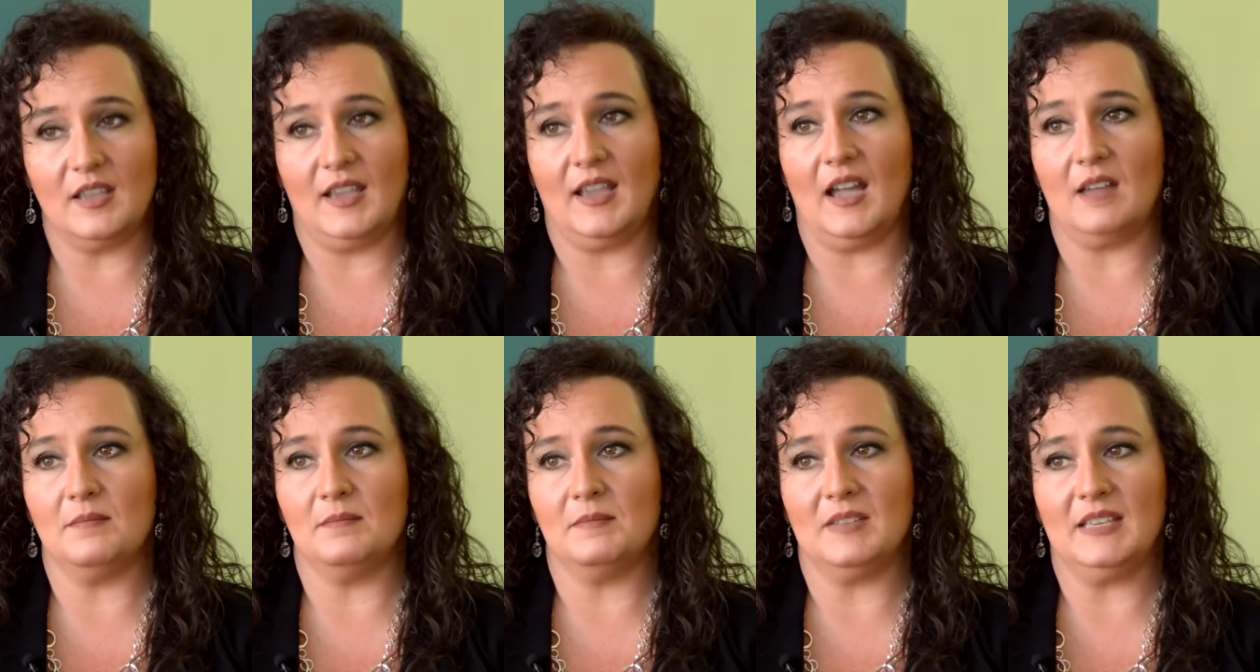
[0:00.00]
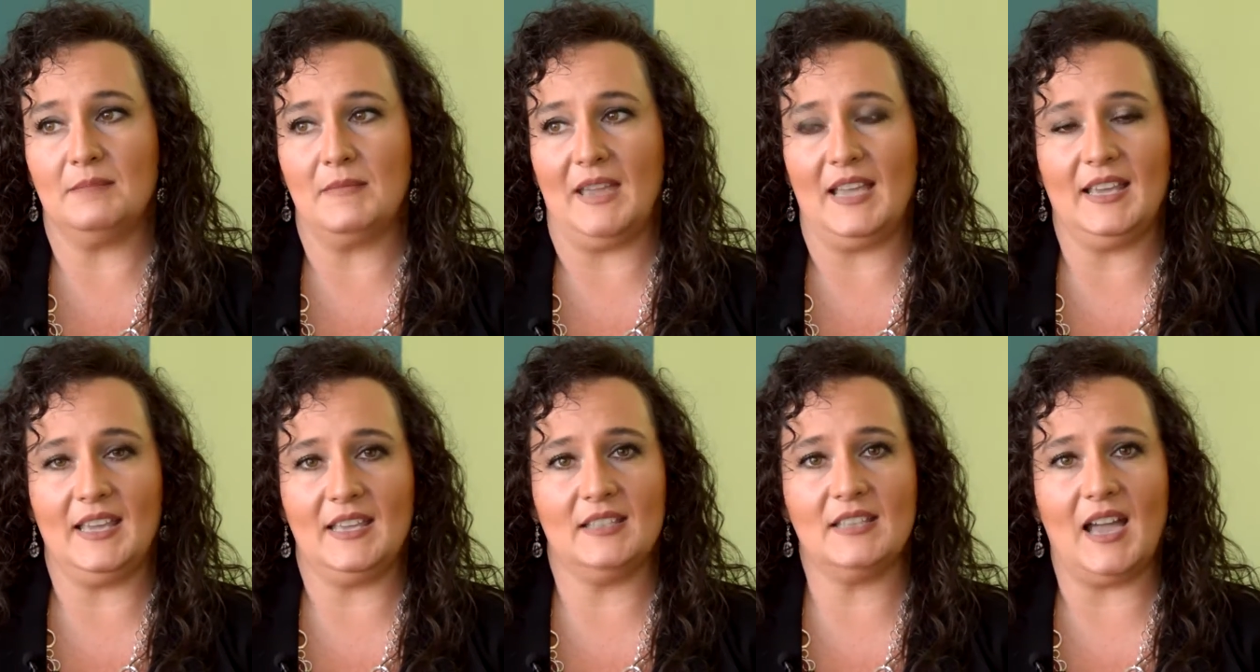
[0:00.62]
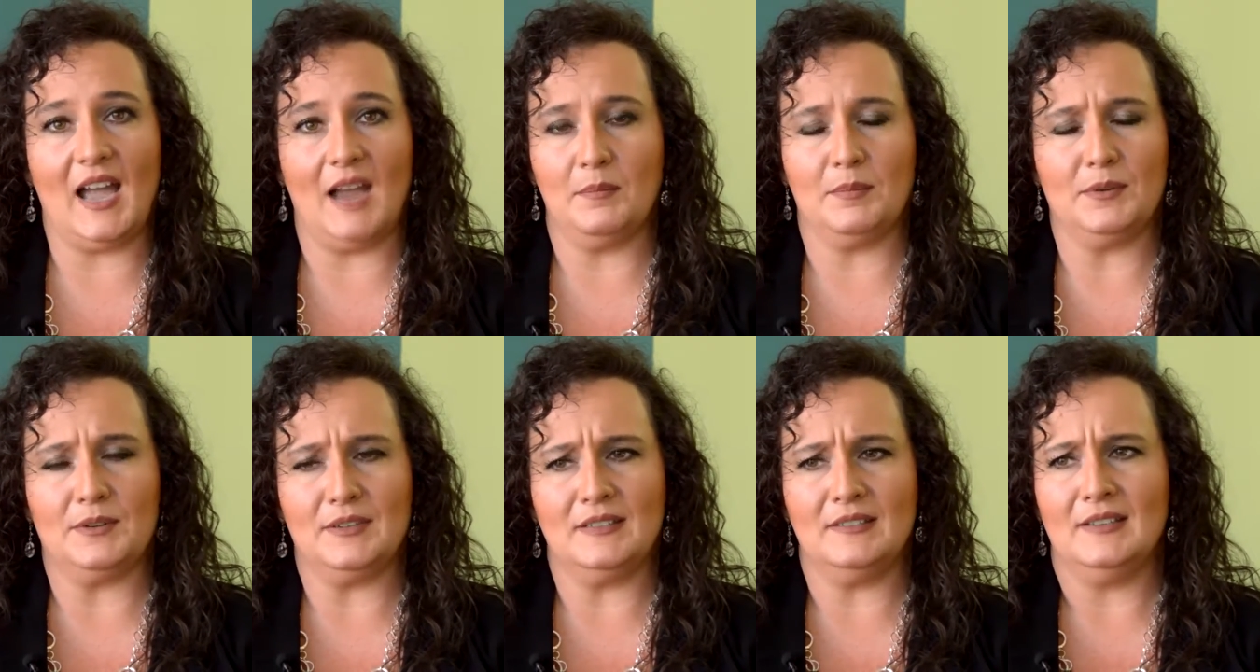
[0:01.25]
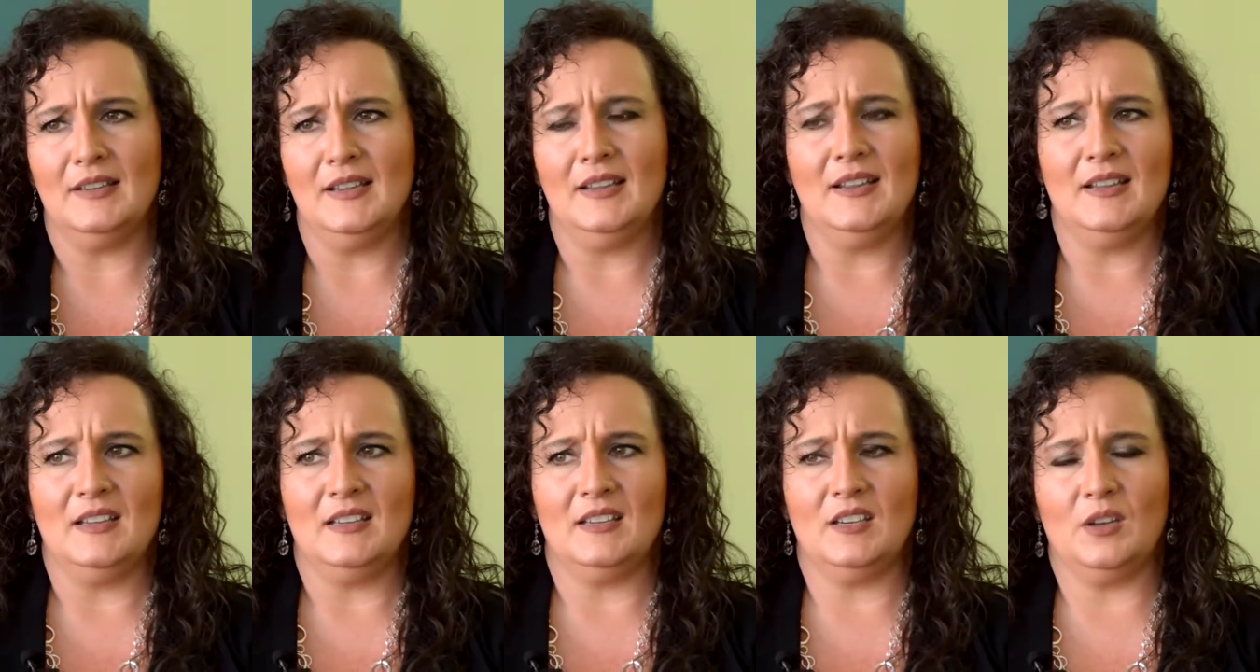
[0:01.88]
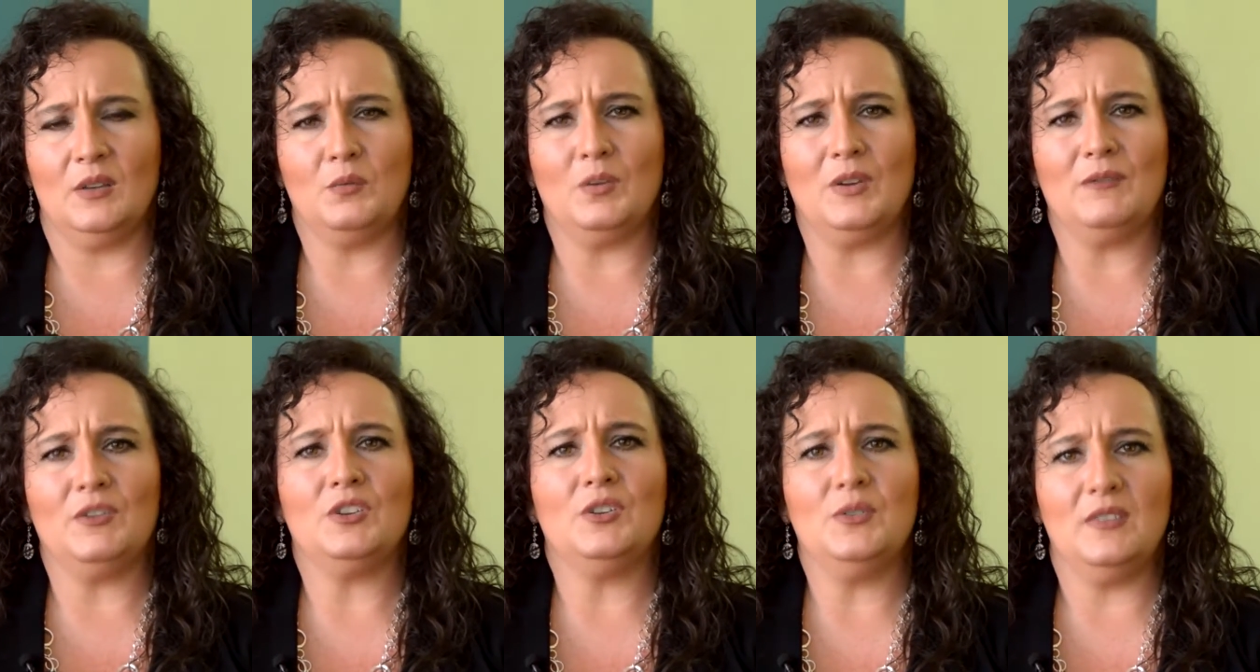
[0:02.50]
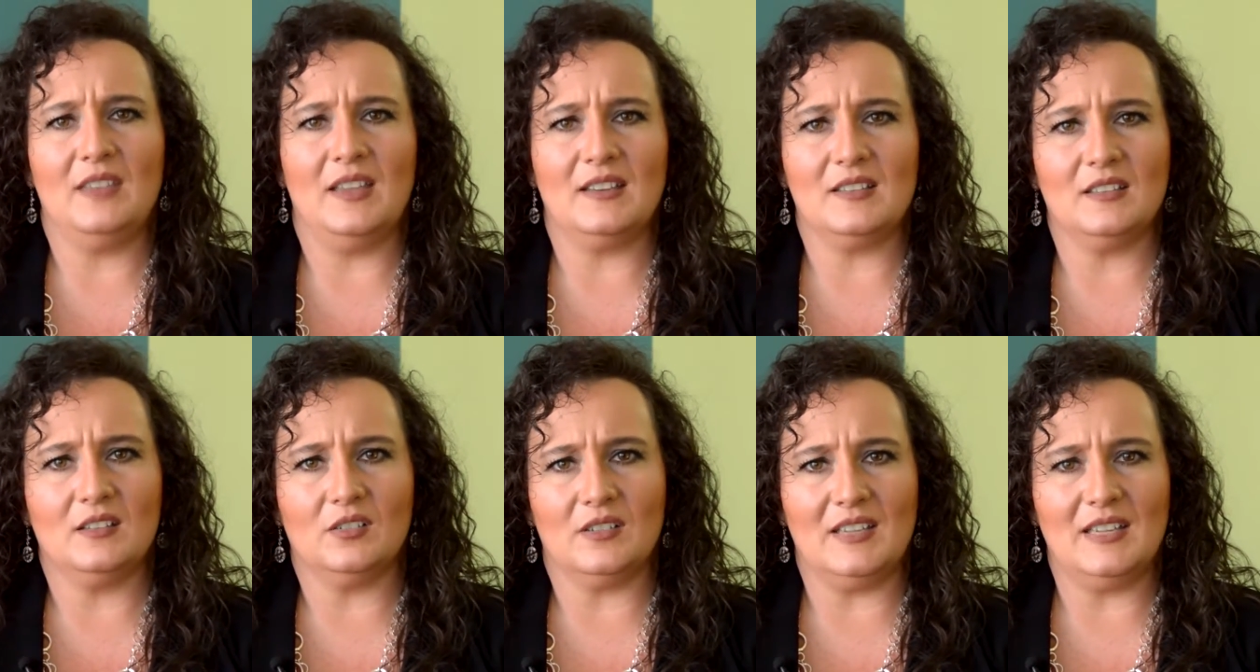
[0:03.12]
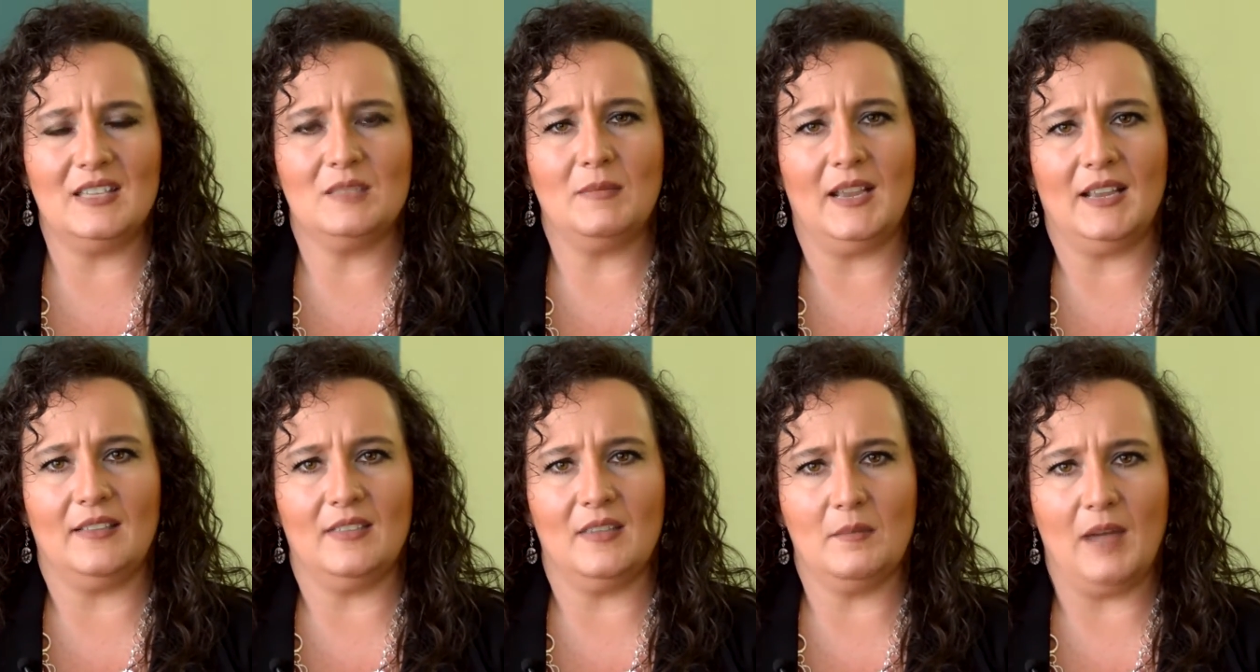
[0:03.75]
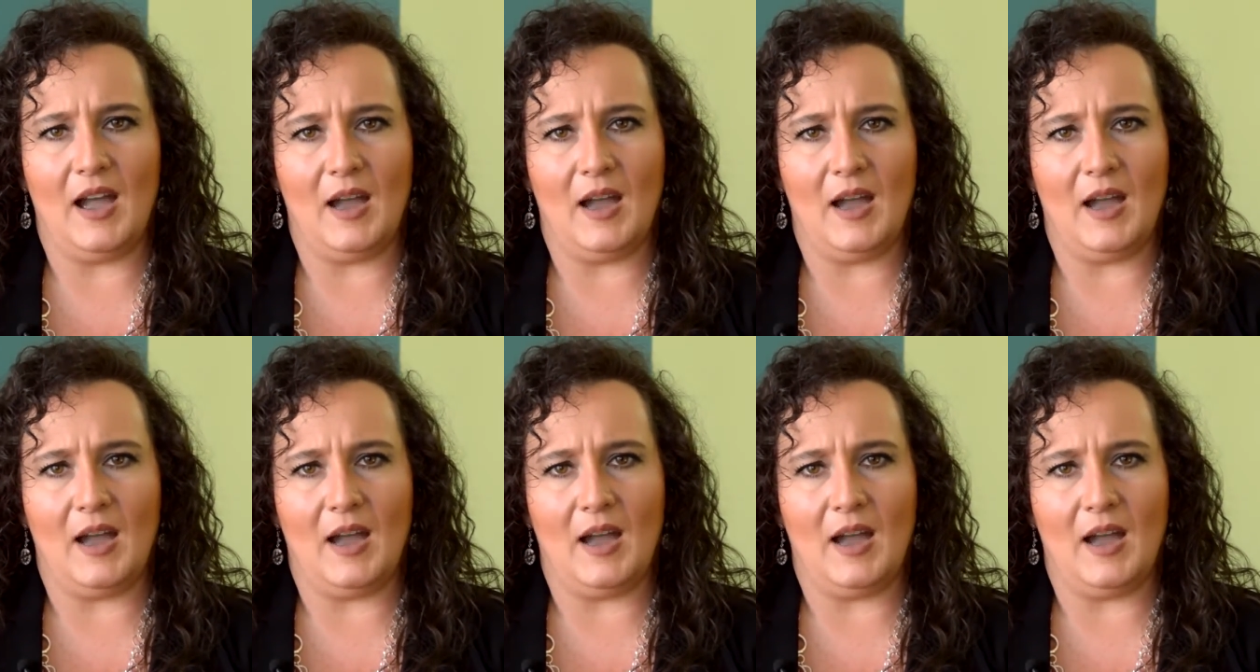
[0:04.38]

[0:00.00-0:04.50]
They make kids hyper, and if they're doing that to little kids, making them